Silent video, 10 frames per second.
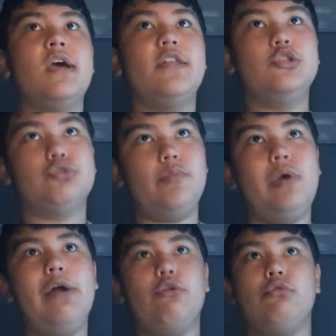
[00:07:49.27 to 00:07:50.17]
The Dream
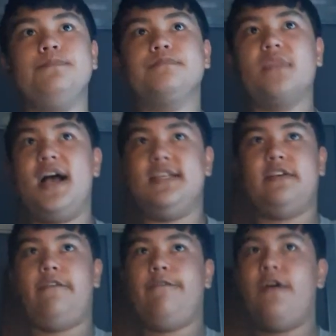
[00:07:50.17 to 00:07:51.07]
Router
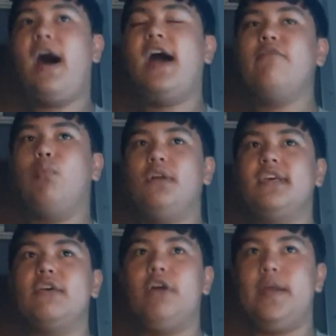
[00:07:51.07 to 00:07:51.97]
has 5 1
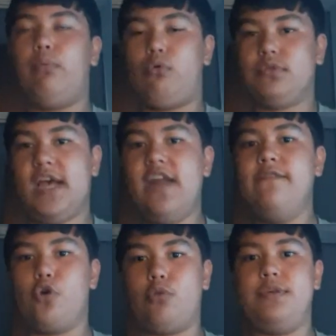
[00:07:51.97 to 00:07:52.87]
gig LAN ports,
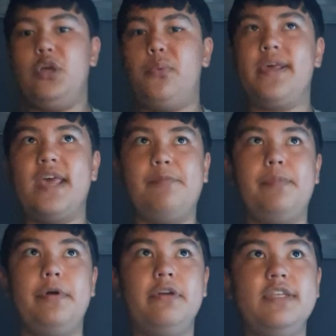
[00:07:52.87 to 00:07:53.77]
NVR and PoE
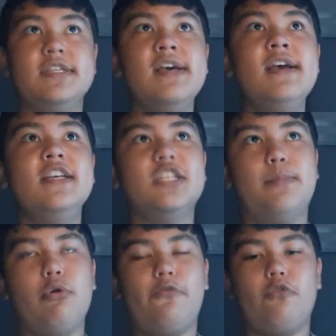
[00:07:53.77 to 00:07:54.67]
capabilities,
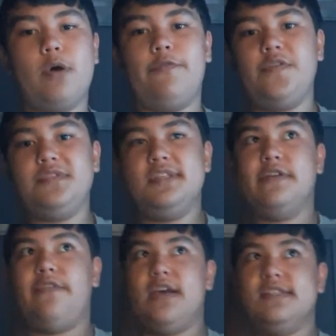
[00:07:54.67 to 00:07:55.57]
support for about 15
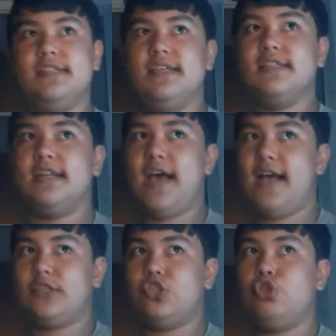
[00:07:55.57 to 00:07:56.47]
devices, and it
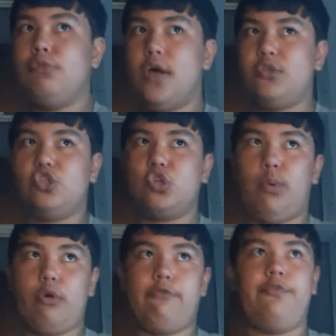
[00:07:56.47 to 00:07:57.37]
has a 2,000
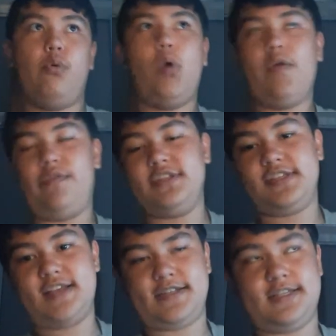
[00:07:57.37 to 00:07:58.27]
square foot Wi-Fi
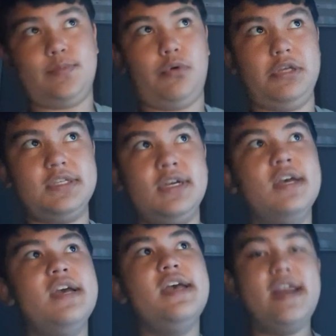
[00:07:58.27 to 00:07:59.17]
6 access point.
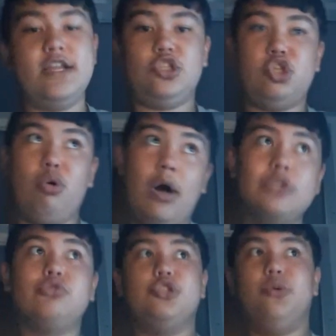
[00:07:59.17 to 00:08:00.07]
It is
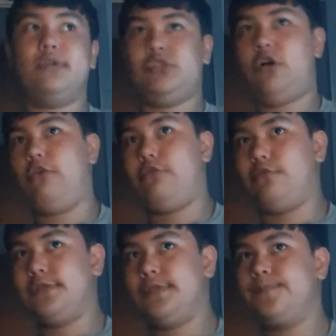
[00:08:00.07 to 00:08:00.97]

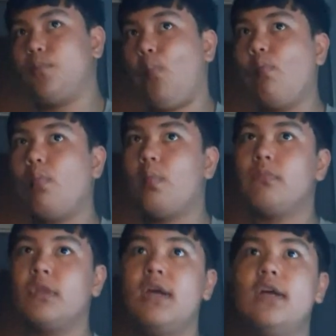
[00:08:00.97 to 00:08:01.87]
$200.
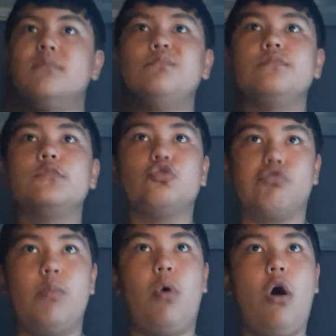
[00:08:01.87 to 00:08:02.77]

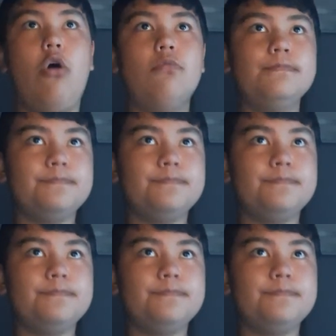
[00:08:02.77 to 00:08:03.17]
Dream Wall